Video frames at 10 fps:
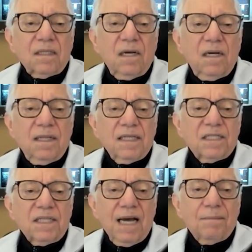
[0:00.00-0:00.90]
in
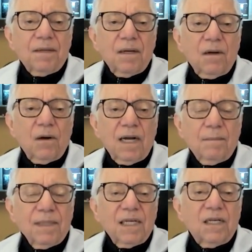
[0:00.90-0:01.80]
this type
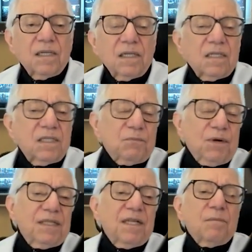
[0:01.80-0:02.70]
commonly
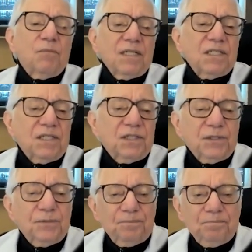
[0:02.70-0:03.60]
spread to the breast
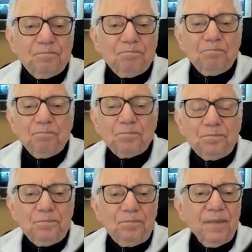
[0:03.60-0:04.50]
tissue.
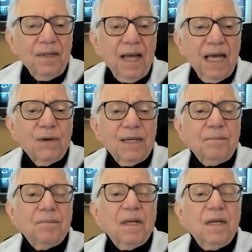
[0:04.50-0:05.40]
Anyway,
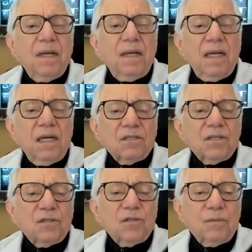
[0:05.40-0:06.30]
here's
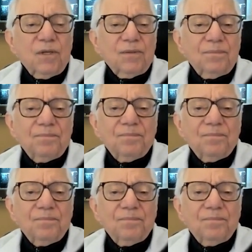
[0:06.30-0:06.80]
the tumor